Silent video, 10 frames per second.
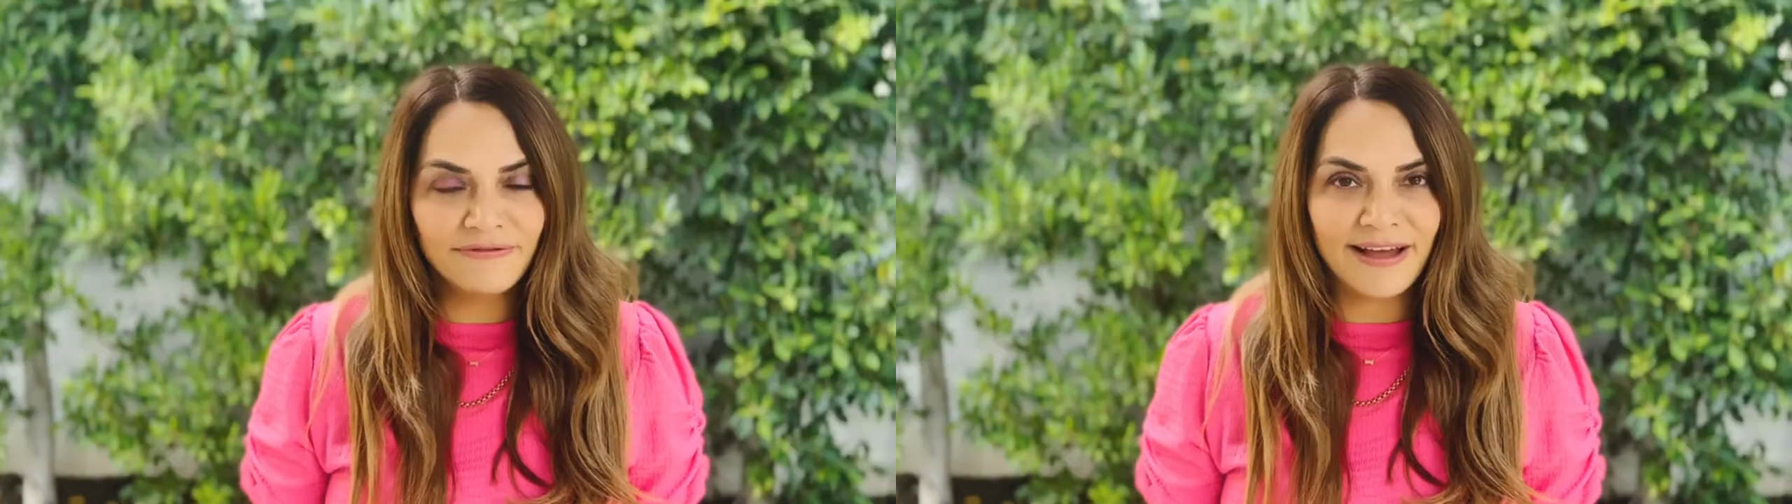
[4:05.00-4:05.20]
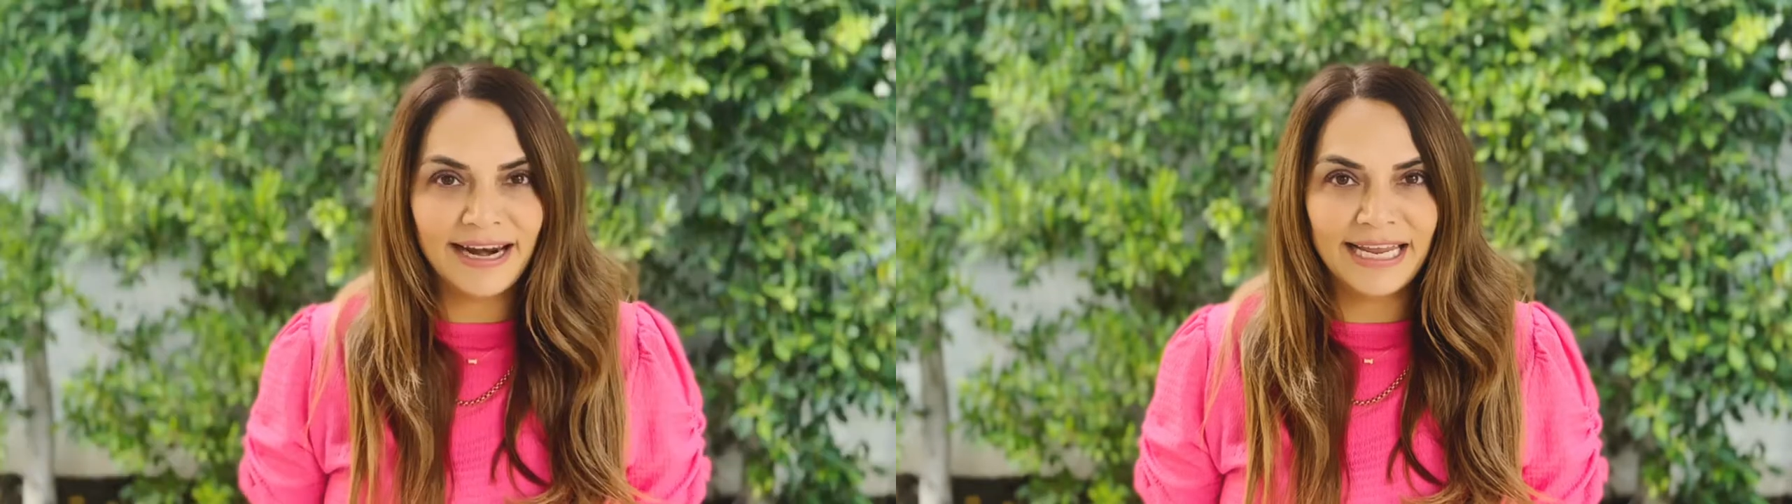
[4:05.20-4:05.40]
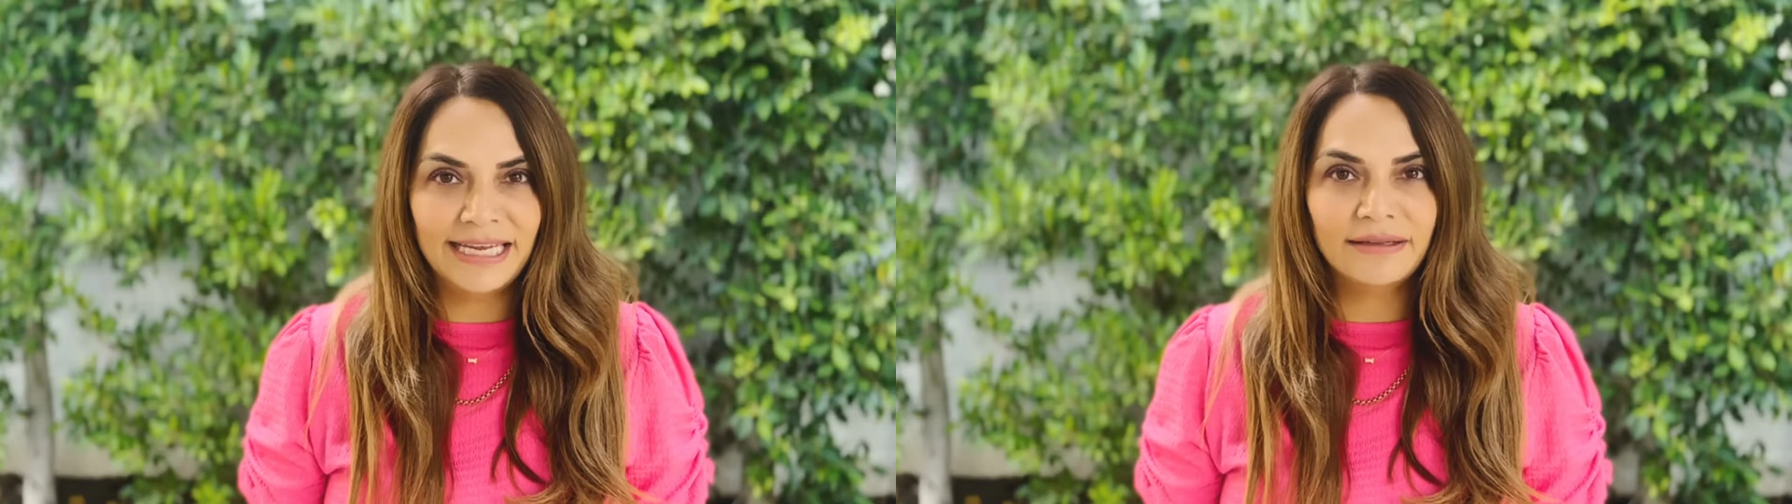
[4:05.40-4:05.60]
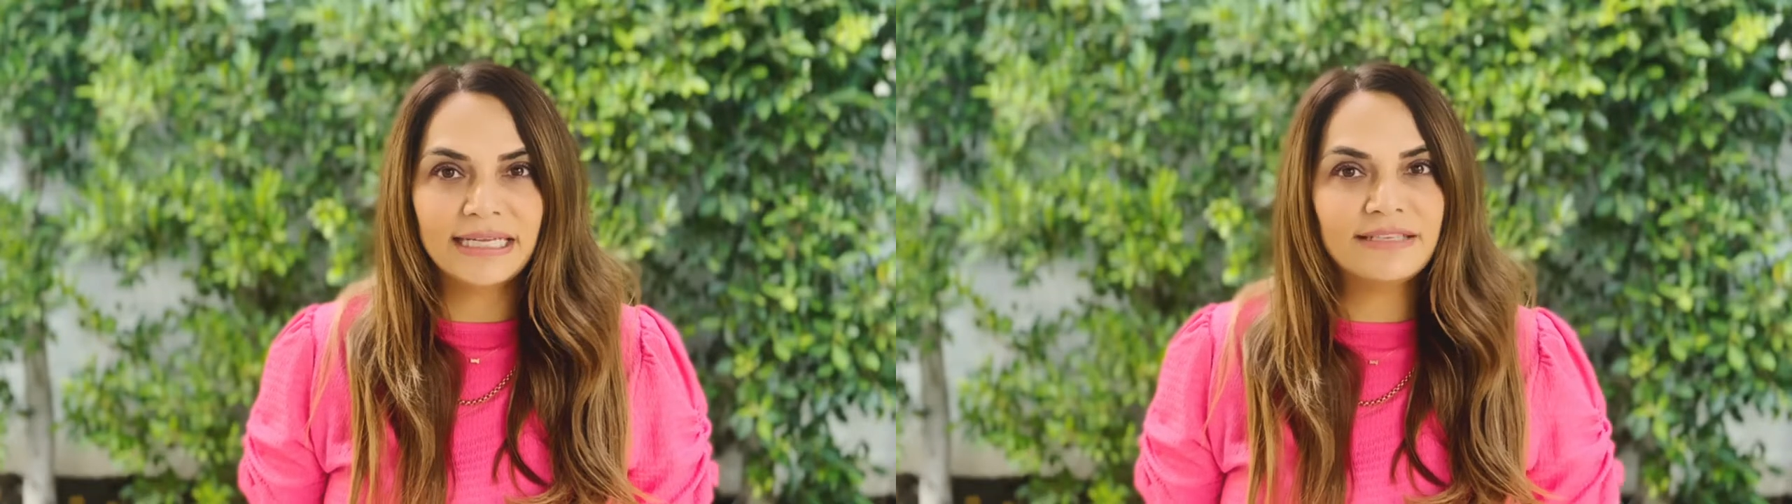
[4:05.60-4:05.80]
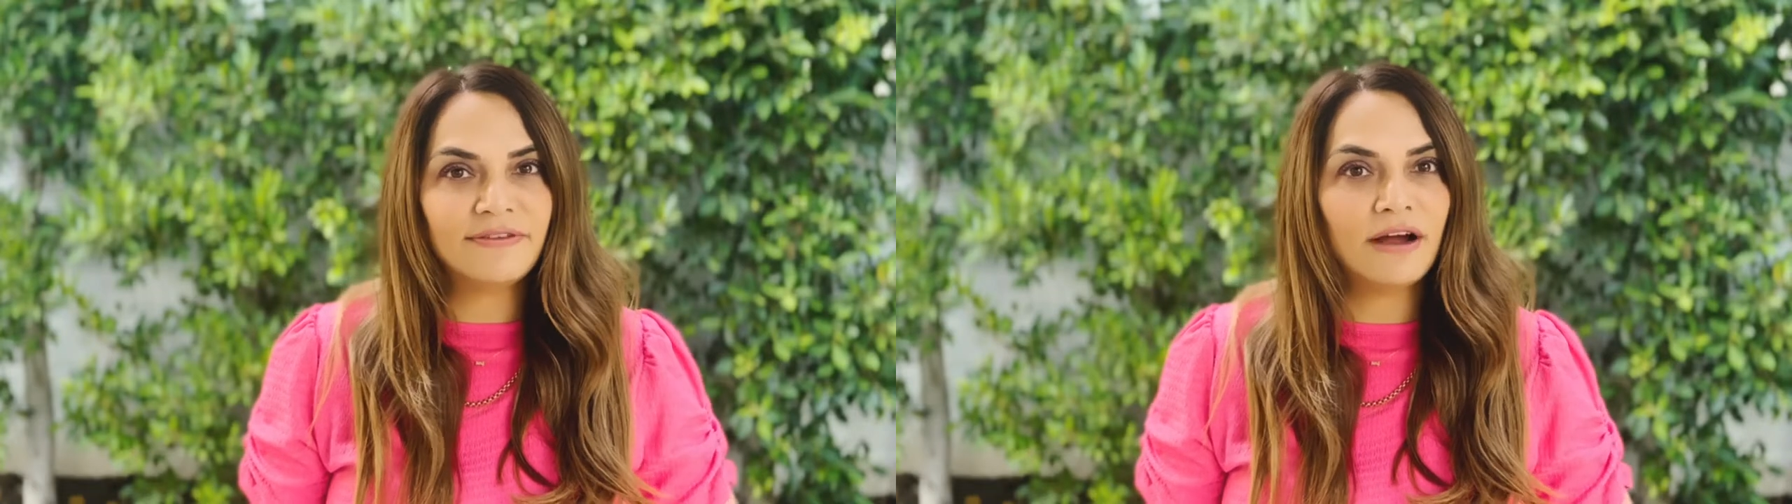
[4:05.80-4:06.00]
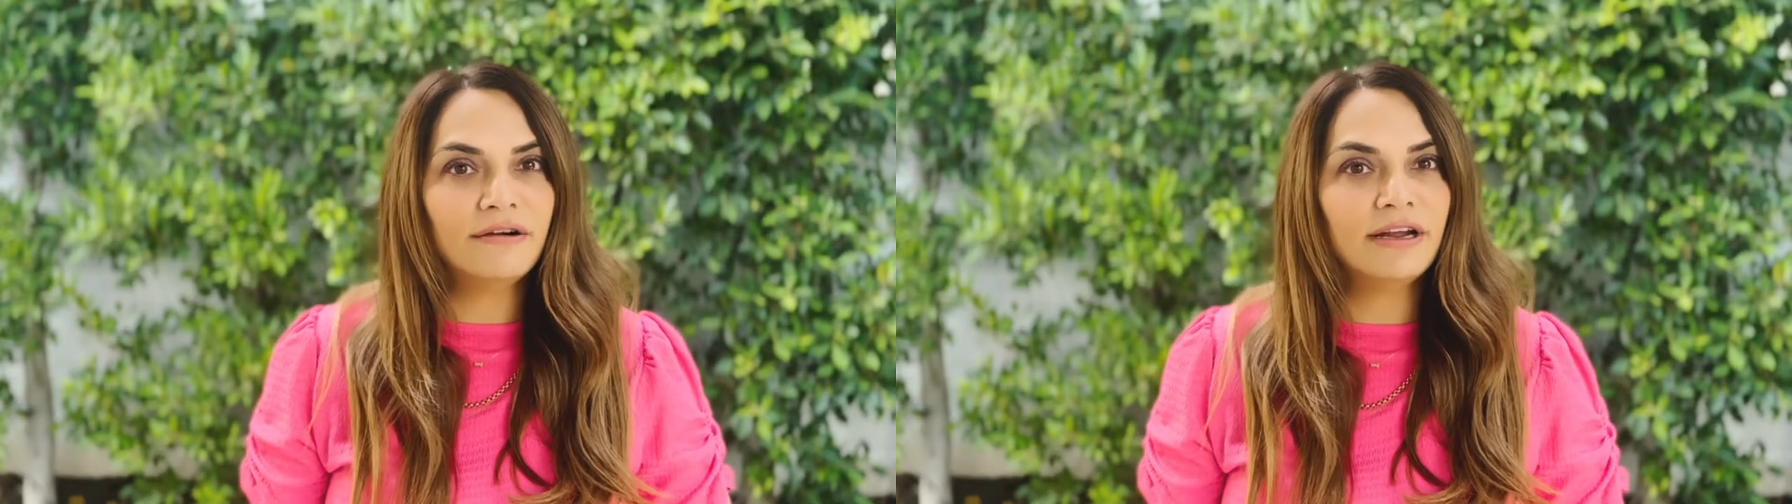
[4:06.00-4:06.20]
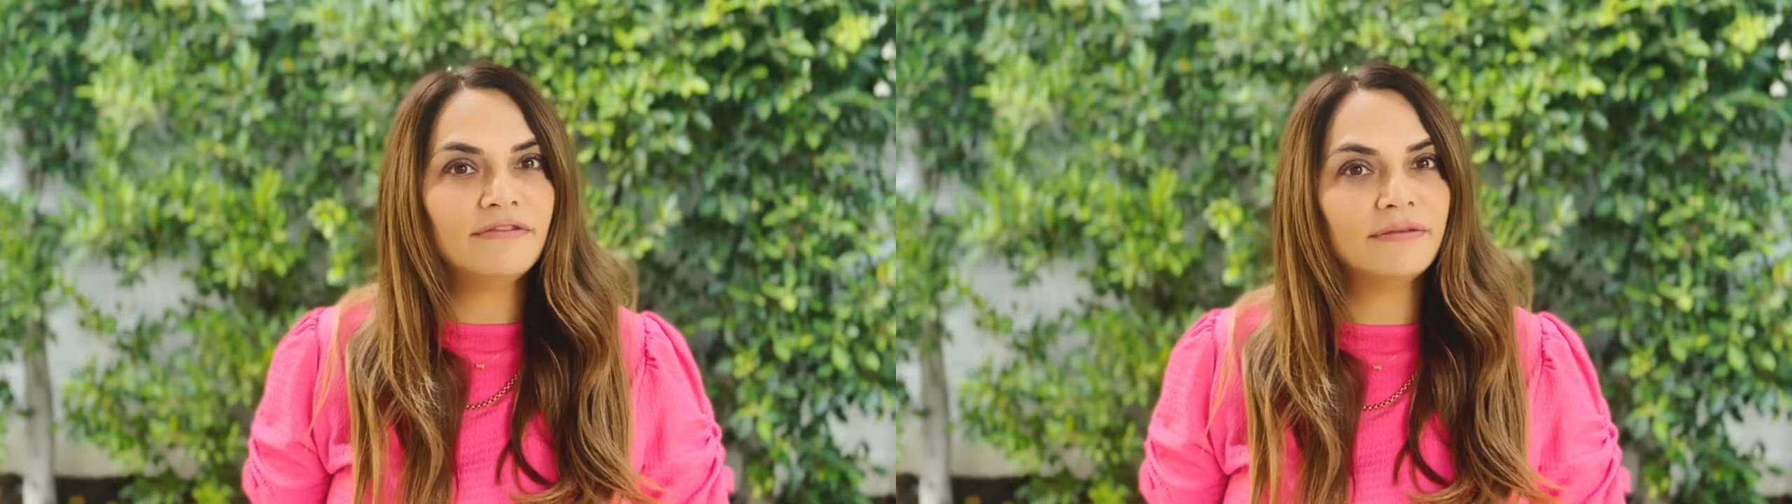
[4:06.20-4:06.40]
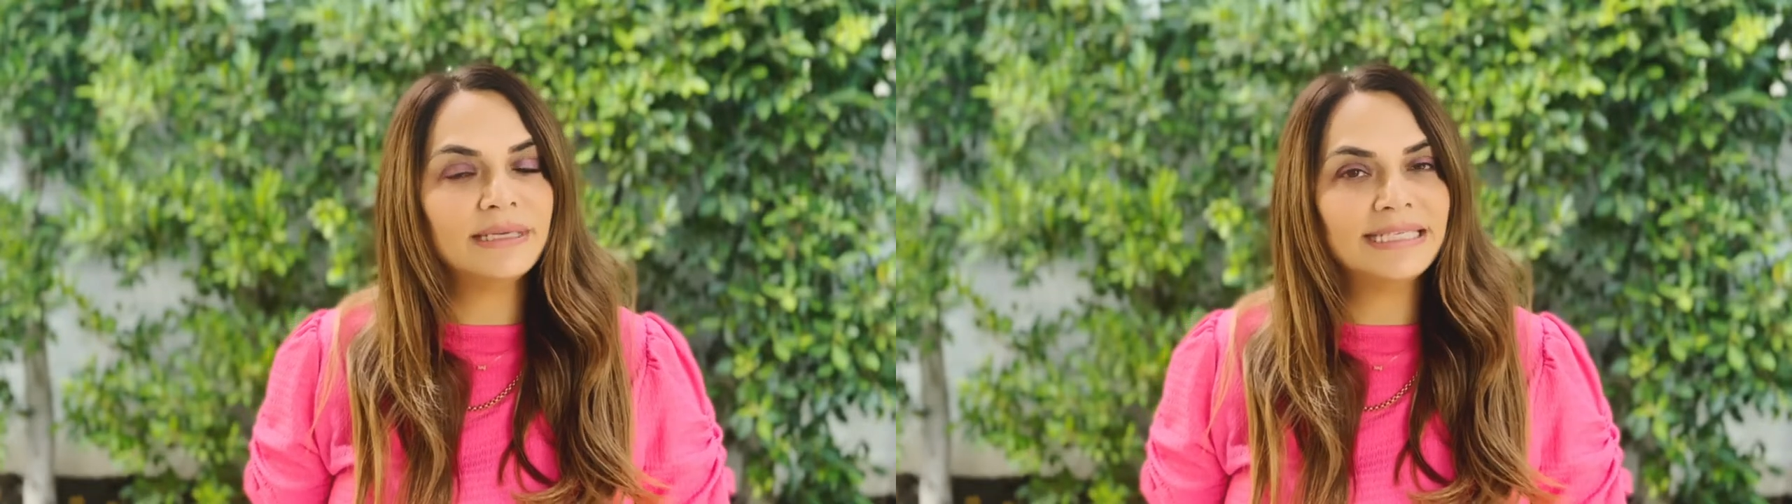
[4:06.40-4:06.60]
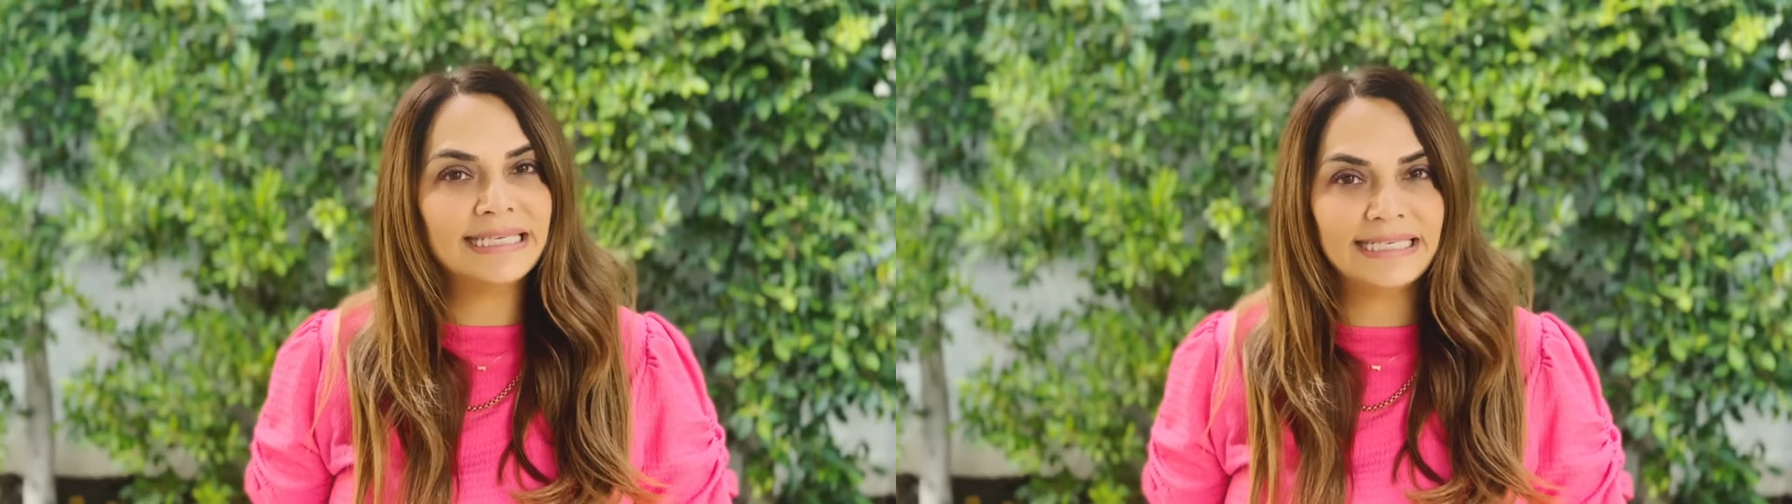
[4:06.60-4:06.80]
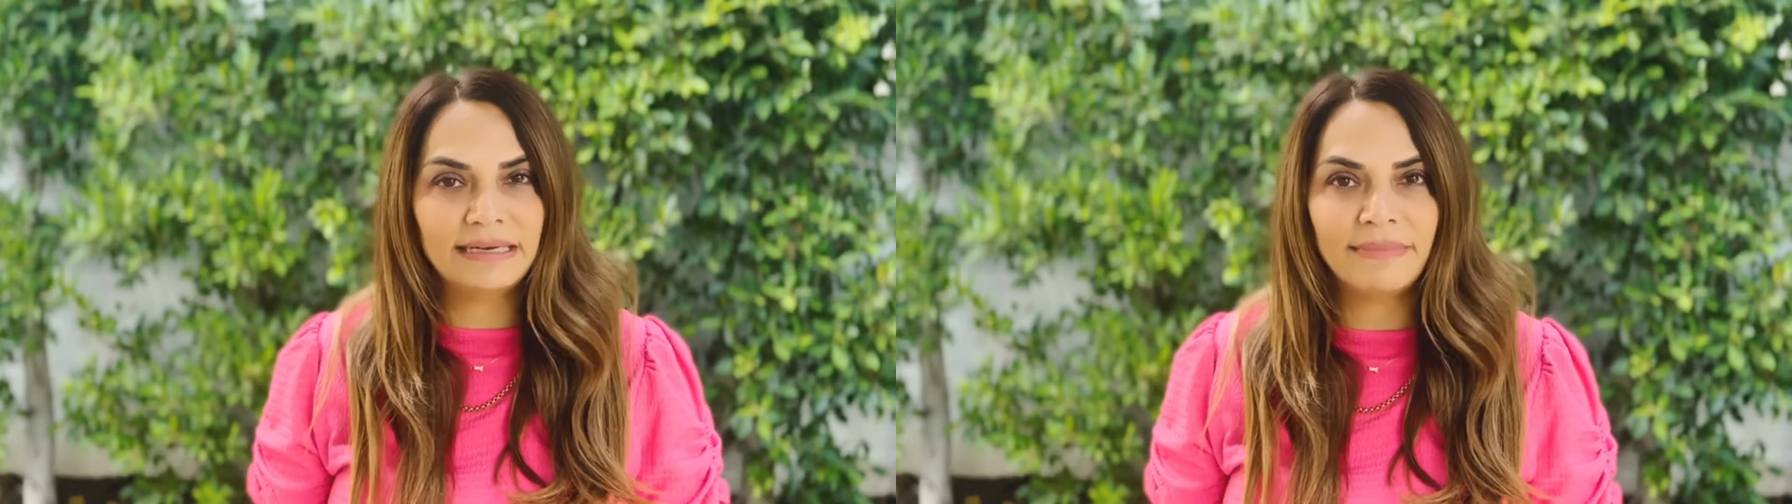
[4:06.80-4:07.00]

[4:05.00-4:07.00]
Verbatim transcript: Valley is far enough from the city,